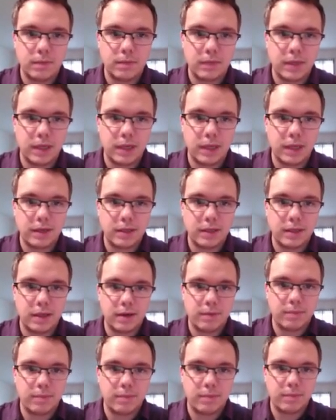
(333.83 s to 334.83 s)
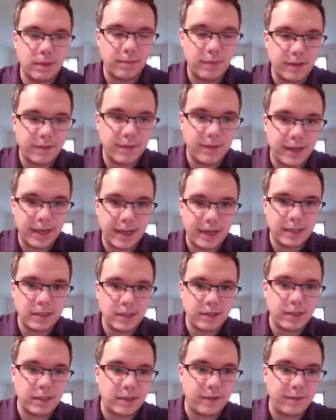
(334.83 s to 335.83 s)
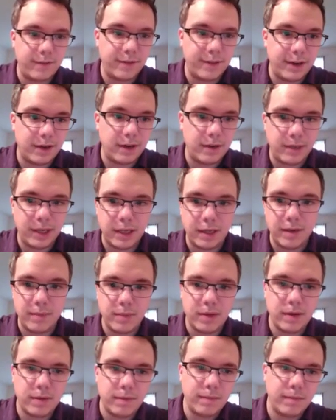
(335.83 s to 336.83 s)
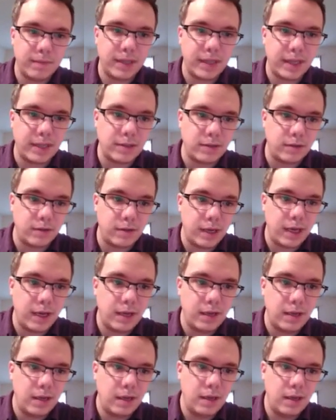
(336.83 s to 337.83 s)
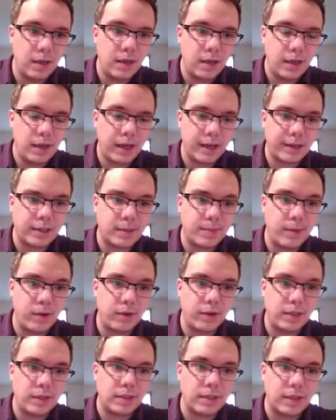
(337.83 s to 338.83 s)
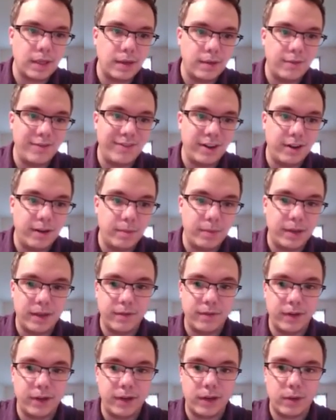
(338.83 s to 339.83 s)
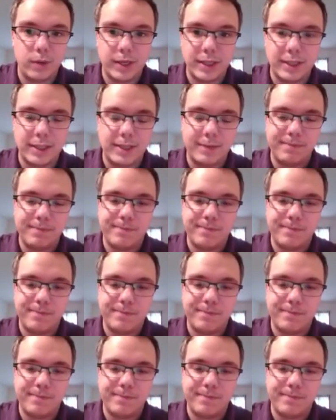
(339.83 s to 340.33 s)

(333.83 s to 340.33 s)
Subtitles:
there is our most simplified answer. It's a very big number, but that's okay. Exponents get very big very quickly.